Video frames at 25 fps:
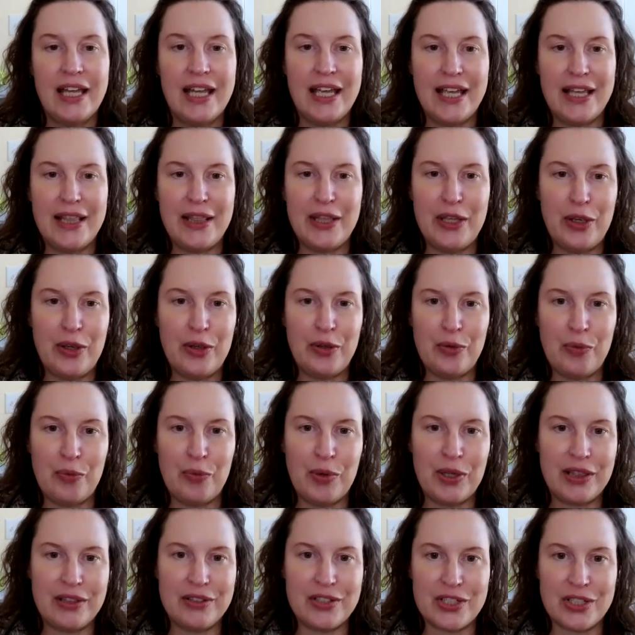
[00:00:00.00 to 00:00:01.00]
and then
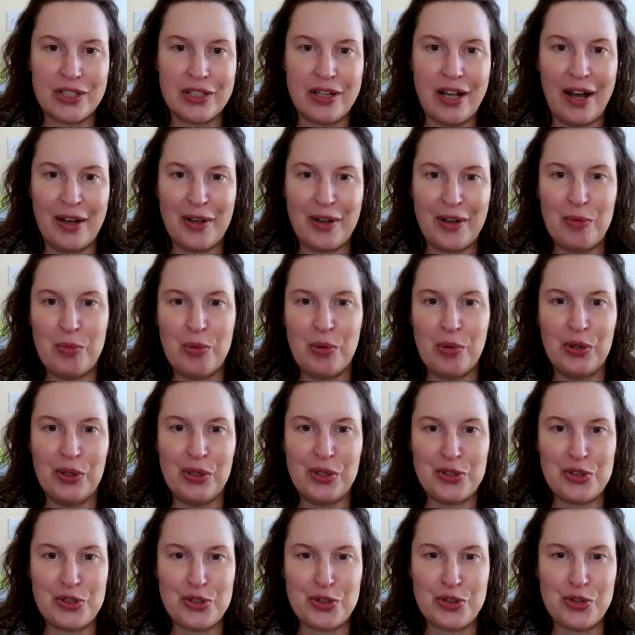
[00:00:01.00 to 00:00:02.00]
what the Chicago board
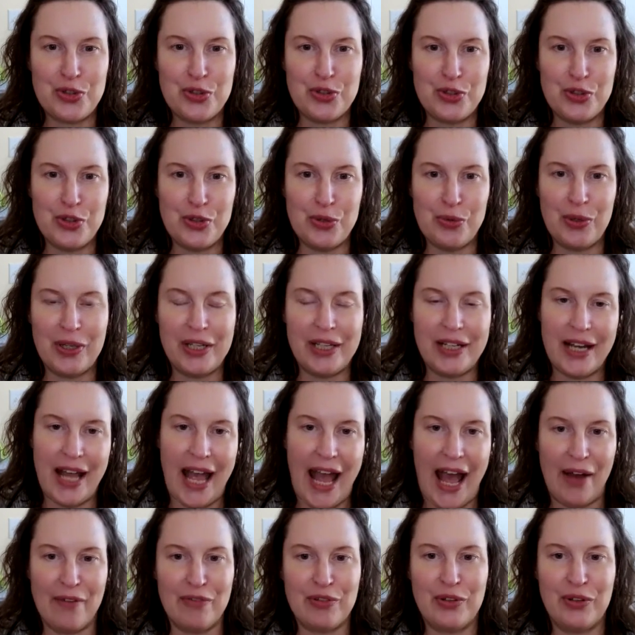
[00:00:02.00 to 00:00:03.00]
is doing
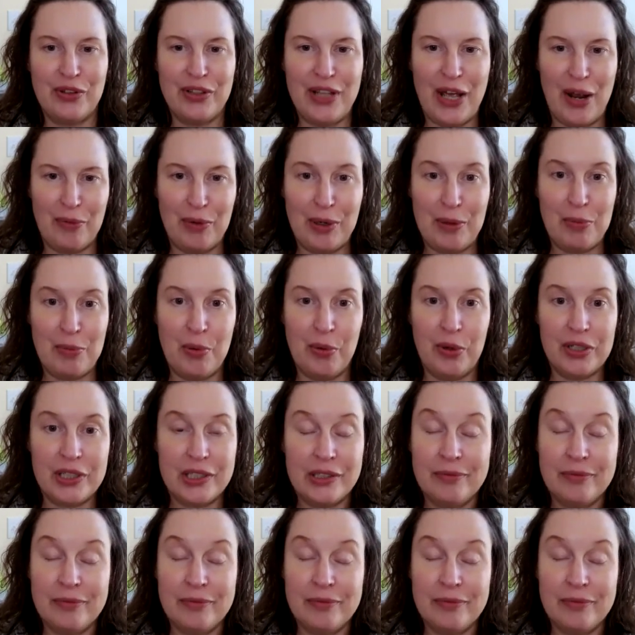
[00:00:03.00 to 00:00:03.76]
after that report.